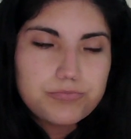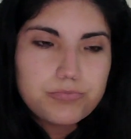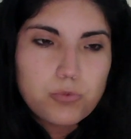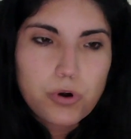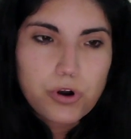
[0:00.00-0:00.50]

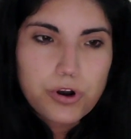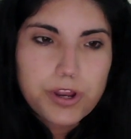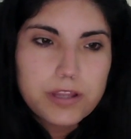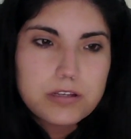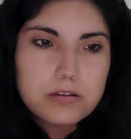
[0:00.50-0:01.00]
work
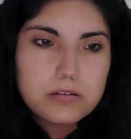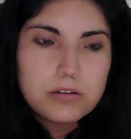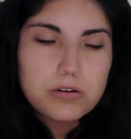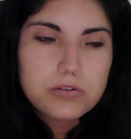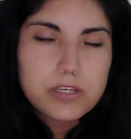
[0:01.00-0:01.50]
and,
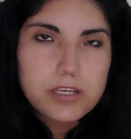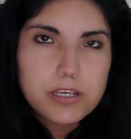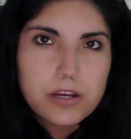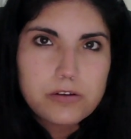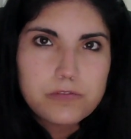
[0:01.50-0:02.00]
taking
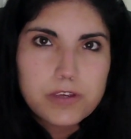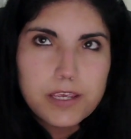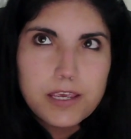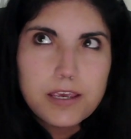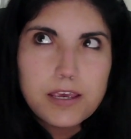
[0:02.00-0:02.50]
care of a
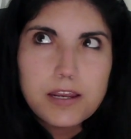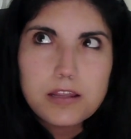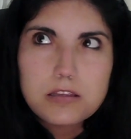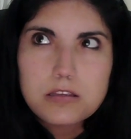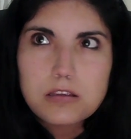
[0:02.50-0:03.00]
kid
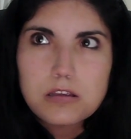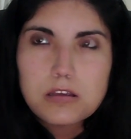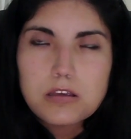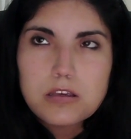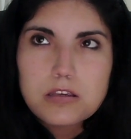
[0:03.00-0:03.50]
and
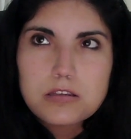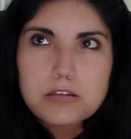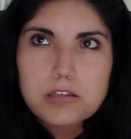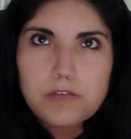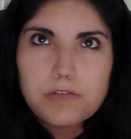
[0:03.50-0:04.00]

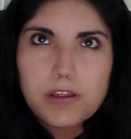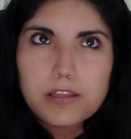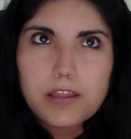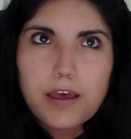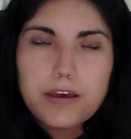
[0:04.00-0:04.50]
stuff like
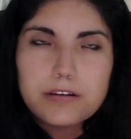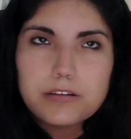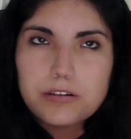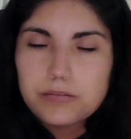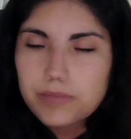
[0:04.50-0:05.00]
that.
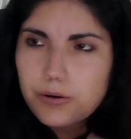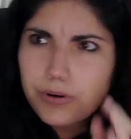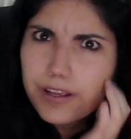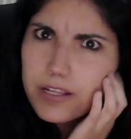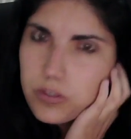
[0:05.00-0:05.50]
I don't want
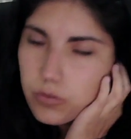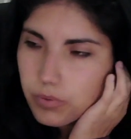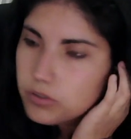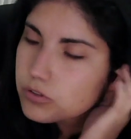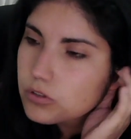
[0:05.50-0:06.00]
to get too
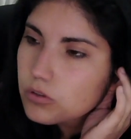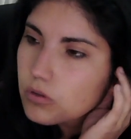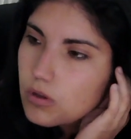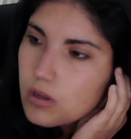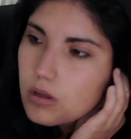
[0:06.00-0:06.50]
personal,
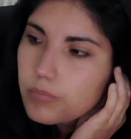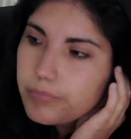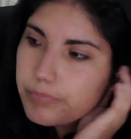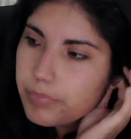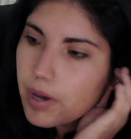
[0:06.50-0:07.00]

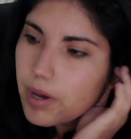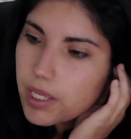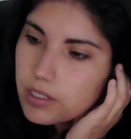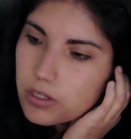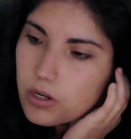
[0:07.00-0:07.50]
but
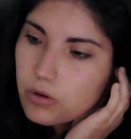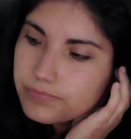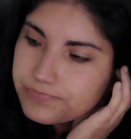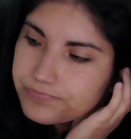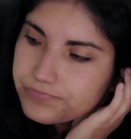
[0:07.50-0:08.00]

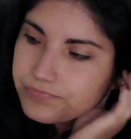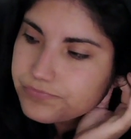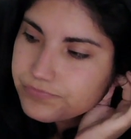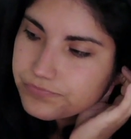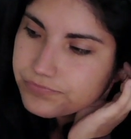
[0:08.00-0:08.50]

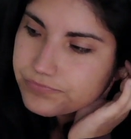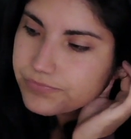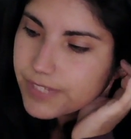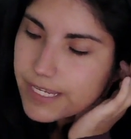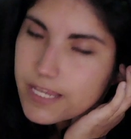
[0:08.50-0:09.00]

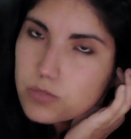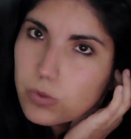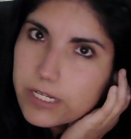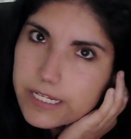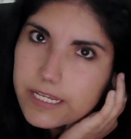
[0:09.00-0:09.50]
it is what
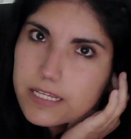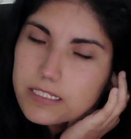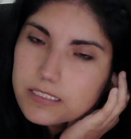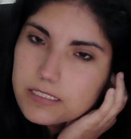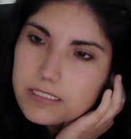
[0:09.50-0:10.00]
it
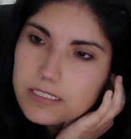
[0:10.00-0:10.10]
is,